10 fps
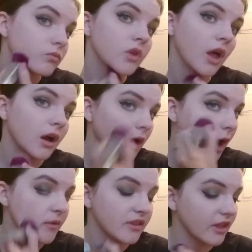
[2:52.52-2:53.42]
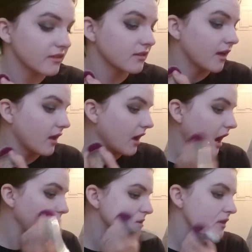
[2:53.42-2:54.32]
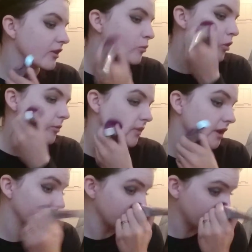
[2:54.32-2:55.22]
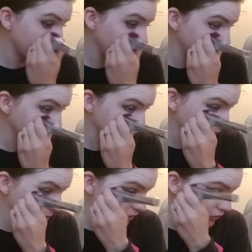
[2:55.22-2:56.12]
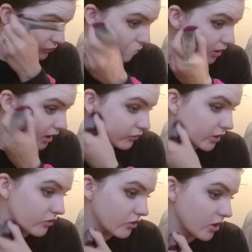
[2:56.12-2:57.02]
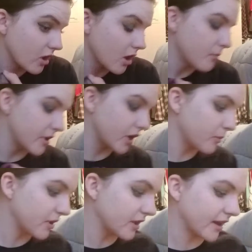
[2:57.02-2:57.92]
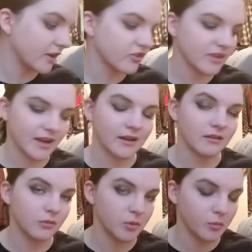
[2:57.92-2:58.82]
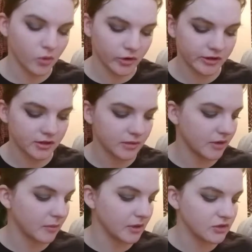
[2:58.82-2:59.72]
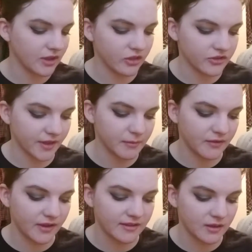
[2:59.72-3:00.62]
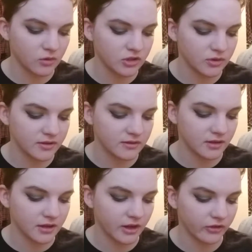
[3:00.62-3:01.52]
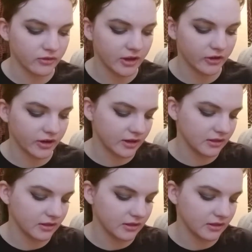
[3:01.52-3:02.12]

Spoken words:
Yeah, I mean, I would say it's more medium to full. I don't see it being full coverage, but it could be that I just need to add a little bit more. But I'm going to do the other side of my face, and we'll do another layer in a